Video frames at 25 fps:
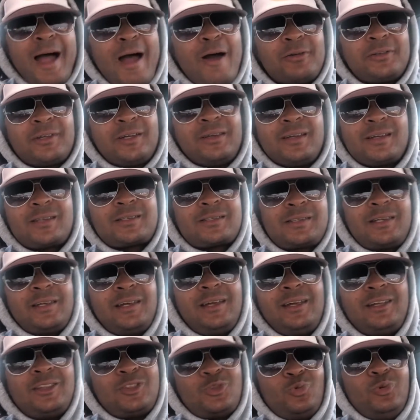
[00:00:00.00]
didn't
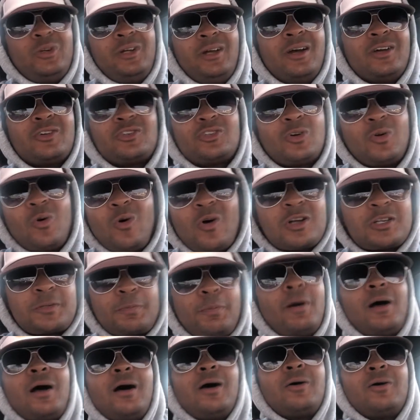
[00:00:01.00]
exceed 300
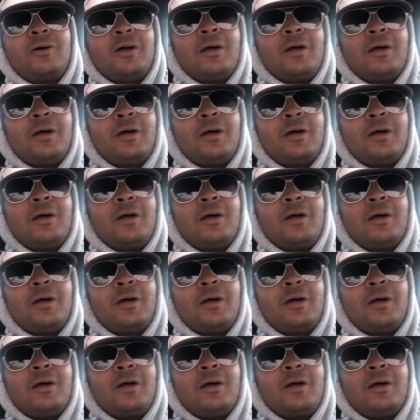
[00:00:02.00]
horsepower.